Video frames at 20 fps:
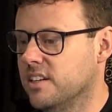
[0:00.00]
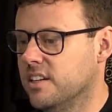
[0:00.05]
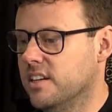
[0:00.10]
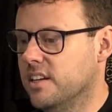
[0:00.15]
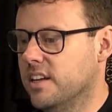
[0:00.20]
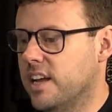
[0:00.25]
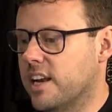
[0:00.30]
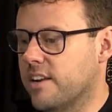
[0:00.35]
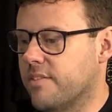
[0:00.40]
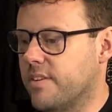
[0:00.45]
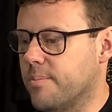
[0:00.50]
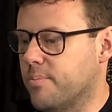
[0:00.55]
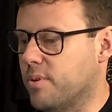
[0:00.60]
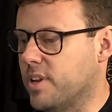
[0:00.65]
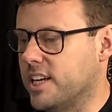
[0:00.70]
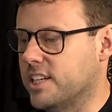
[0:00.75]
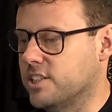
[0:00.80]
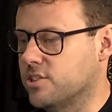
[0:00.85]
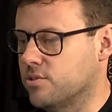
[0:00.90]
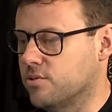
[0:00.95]
And if he
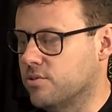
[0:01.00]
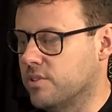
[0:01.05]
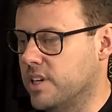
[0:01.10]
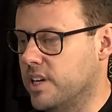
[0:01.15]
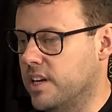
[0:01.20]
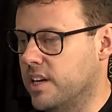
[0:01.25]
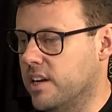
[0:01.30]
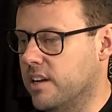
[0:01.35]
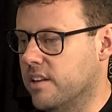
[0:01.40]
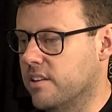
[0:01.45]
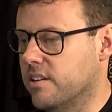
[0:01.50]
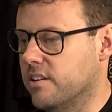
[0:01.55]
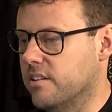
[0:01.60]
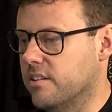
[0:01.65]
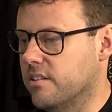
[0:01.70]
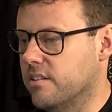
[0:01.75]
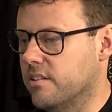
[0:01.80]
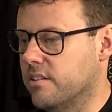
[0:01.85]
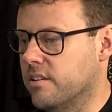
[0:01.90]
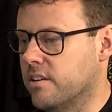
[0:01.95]
plays all year,
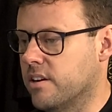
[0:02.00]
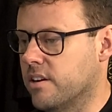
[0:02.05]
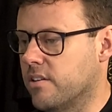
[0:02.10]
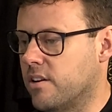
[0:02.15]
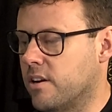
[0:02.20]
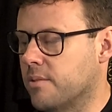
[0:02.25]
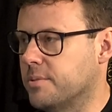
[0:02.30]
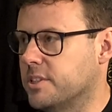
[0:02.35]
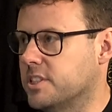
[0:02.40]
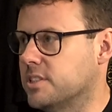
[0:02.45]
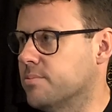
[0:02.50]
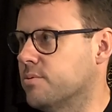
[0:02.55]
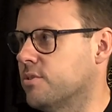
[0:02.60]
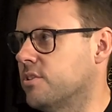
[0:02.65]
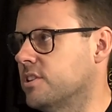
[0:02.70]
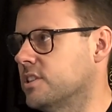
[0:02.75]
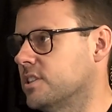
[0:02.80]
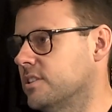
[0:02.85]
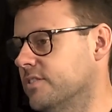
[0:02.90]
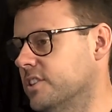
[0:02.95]
then, I'd be
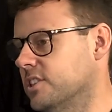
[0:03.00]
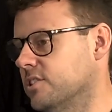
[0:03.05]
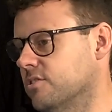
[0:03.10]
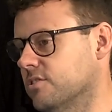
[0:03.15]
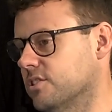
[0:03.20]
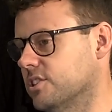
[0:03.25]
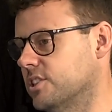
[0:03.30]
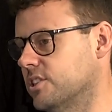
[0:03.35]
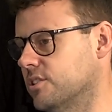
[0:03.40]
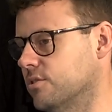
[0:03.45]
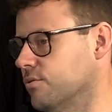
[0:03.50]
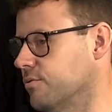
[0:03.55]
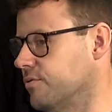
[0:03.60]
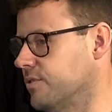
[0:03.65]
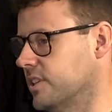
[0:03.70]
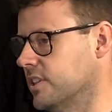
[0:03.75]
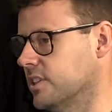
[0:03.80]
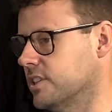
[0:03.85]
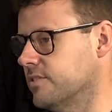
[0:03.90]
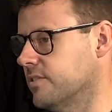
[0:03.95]
surprised if he's not single
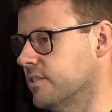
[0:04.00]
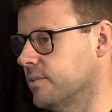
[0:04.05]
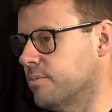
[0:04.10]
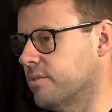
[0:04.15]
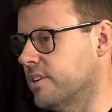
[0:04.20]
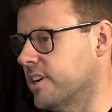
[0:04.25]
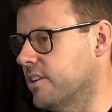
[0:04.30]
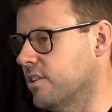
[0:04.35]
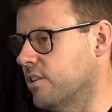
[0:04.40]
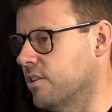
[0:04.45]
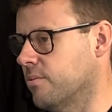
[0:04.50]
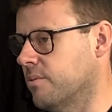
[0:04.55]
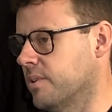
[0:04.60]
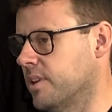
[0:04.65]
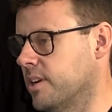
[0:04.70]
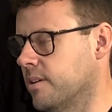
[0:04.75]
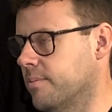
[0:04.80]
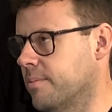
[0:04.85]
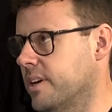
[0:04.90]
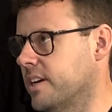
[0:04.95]
figures for the Brownlow
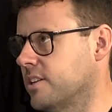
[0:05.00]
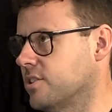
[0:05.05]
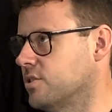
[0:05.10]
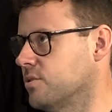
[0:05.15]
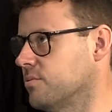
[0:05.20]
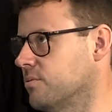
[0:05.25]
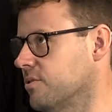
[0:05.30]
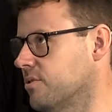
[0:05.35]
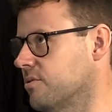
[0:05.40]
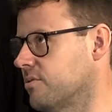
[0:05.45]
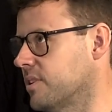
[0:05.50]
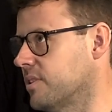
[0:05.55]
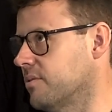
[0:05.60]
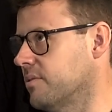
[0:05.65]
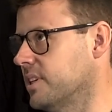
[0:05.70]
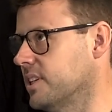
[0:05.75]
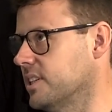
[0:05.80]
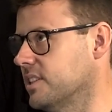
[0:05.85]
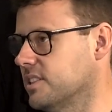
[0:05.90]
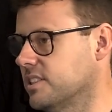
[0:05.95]
within about 2 or 3
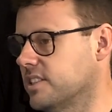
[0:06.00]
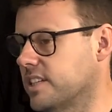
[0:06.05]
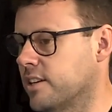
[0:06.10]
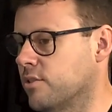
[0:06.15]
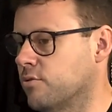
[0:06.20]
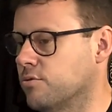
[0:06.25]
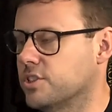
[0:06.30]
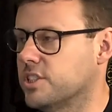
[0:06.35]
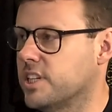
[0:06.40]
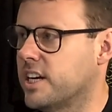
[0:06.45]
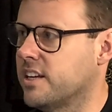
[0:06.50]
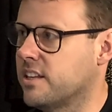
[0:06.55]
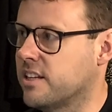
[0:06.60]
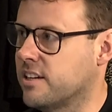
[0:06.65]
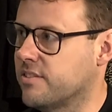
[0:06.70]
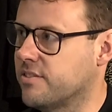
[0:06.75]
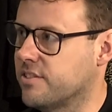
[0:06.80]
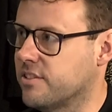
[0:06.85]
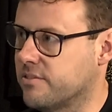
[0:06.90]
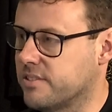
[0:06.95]
weeks and will stay
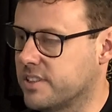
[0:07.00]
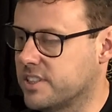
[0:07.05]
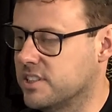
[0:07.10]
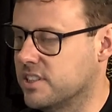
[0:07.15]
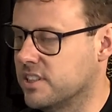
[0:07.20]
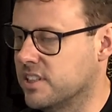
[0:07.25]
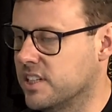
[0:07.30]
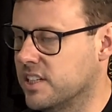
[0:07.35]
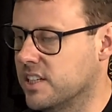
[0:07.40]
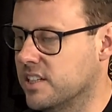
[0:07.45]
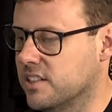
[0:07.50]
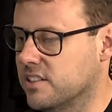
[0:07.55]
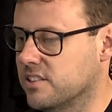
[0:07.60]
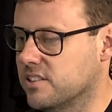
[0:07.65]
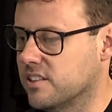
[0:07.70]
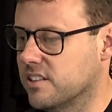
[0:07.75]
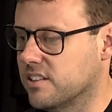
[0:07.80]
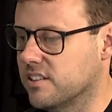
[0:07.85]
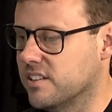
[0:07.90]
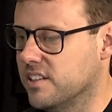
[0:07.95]
there for the rest of the year.
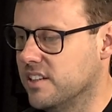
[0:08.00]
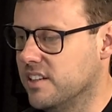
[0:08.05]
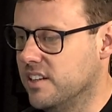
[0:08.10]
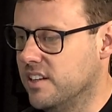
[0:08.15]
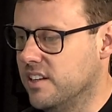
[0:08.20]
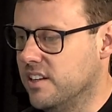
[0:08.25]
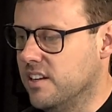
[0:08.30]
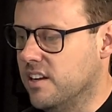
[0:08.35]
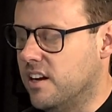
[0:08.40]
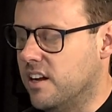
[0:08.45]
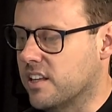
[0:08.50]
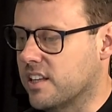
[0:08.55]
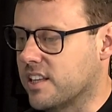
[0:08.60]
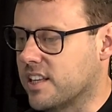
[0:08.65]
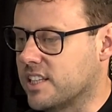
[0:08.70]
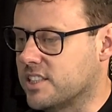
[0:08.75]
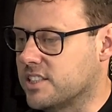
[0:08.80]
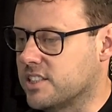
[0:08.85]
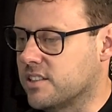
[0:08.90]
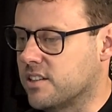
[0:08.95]
So I think
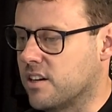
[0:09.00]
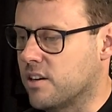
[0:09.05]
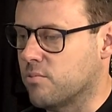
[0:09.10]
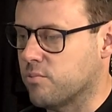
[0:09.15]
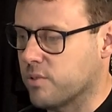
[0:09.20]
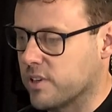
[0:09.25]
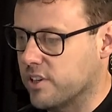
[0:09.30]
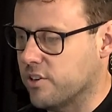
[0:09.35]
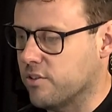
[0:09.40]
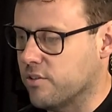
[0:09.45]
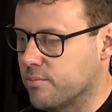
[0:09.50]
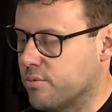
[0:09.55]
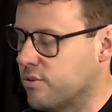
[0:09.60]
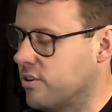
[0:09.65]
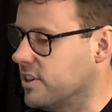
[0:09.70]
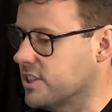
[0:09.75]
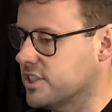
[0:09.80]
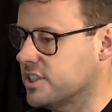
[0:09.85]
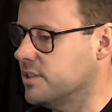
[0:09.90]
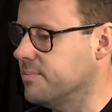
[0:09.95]
that's a really good
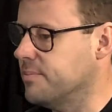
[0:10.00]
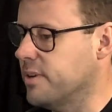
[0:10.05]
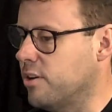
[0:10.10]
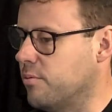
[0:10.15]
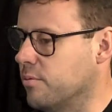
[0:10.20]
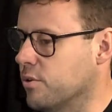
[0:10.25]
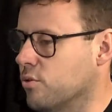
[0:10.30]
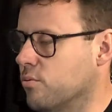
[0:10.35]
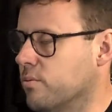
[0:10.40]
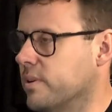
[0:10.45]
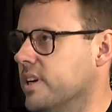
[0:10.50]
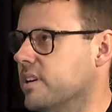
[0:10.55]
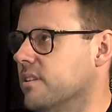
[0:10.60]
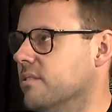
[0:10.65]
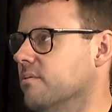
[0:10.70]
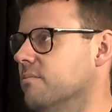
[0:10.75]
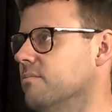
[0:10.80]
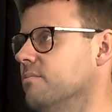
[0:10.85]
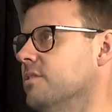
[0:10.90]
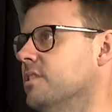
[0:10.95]
price because Melbourne will
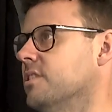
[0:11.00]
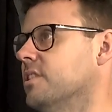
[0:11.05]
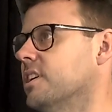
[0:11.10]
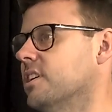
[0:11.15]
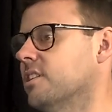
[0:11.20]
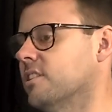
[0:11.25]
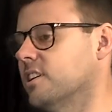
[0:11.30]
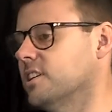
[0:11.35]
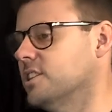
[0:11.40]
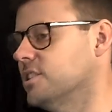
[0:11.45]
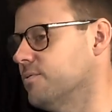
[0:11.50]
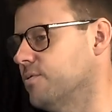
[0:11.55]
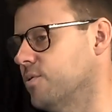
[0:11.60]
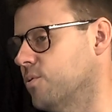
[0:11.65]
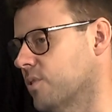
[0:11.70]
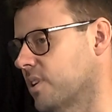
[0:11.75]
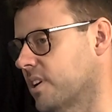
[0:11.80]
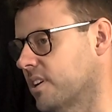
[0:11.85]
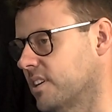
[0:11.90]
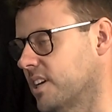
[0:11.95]
win, you think, at least
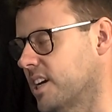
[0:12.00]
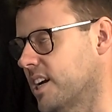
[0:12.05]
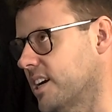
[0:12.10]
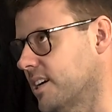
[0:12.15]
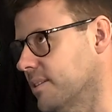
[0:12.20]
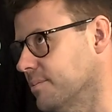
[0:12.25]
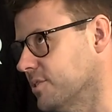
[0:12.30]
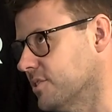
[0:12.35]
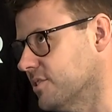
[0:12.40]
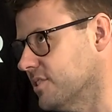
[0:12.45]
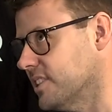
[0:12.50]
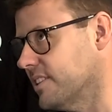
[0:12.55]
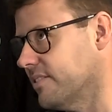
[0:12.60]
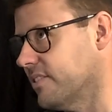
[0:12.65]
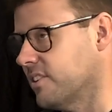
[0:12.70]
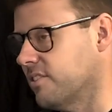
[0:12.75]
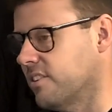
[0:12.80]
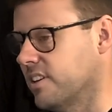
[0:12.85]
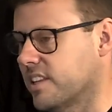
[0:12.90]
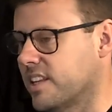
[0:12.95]
14 games or
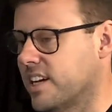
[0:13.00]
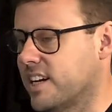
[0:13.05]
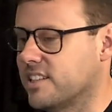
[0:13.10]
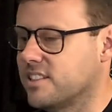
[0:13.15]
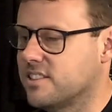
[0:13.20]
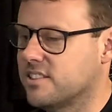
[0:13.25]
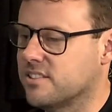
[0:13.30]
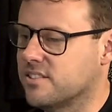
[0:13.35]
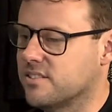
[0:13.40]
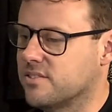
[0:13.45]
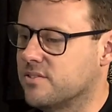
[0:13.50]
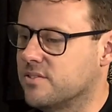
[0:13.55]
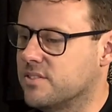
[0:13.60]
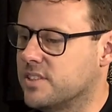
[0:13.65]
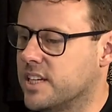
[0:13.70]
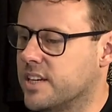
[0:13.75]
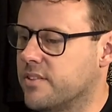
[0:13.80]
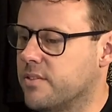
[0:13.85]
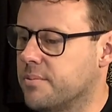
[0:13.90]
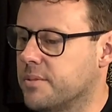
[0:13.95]
something like that to
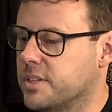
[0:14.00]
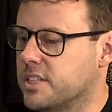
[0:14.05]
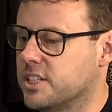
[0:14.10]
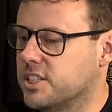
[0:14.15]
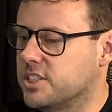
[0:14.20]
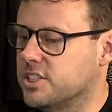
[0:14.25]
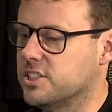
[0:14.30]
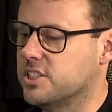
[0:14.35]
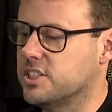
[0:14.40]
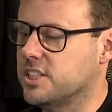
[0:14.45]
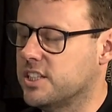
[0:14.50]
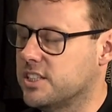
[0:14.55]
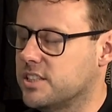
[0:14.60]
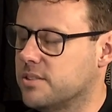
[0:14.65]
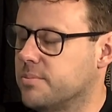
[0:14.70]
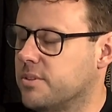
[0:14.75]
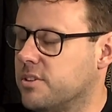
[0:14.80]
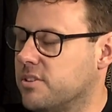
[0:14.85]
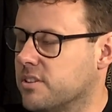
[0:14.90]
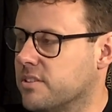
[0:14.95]
give him a decent chance of
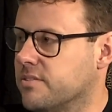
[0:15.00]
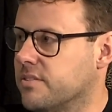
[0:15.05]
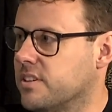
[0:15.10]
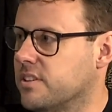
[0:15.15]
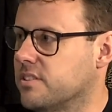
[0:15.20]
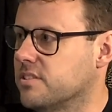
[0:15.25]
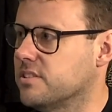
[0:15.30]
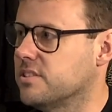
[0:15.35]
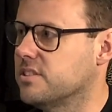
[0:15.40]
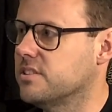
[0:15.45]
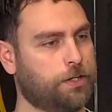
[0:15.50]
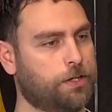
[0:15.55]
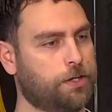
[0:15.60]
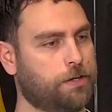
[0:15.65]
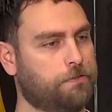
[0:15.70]
polling votes.